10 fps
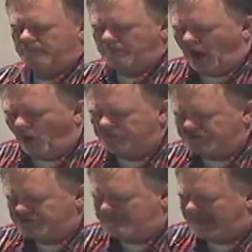Both
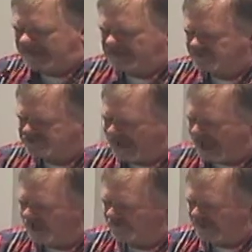speak of
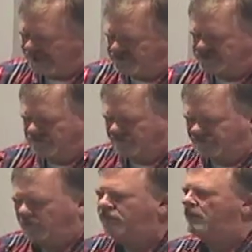salvation
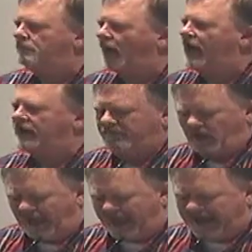through the blood of
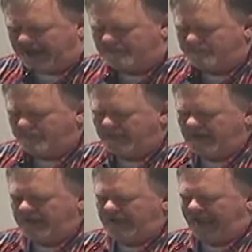the Lamb,
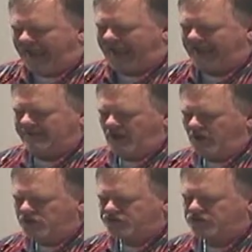and
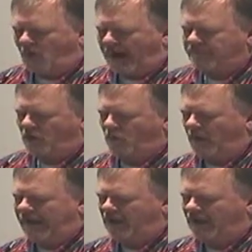whosoever
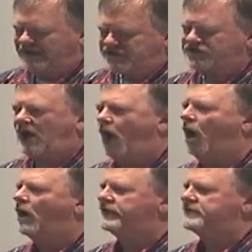will is
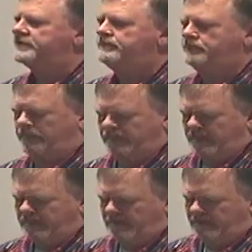taught.
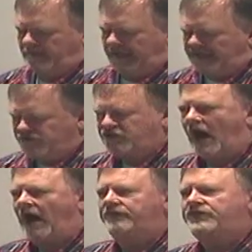In
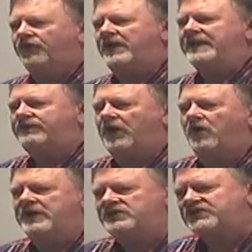John
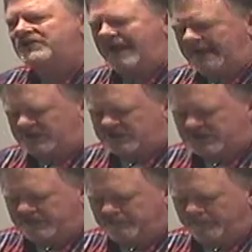3:36,